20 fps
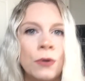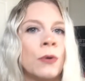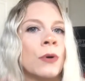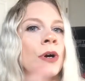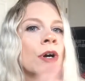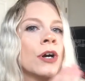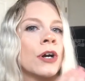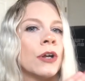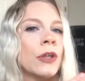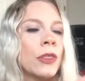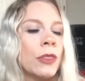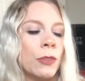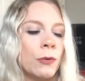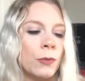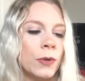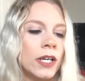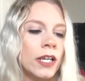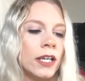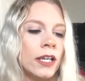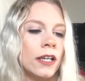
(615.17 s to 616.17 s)
or
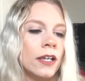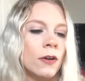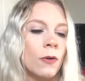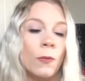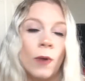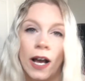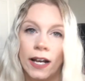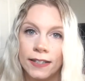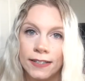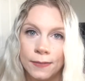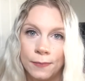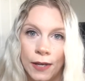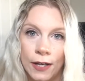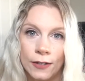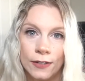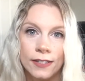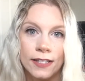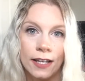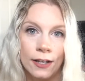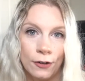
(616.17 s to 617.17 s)
3 wax
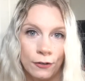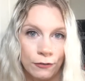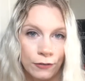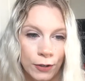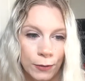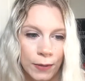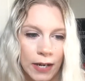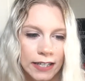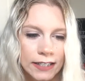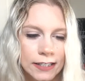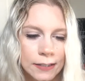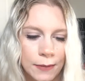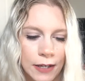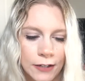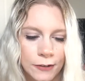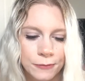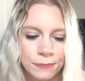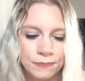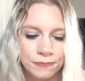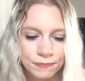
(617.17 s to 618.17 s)
melts and a free wax
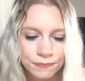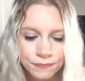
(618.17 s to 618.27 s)
melt.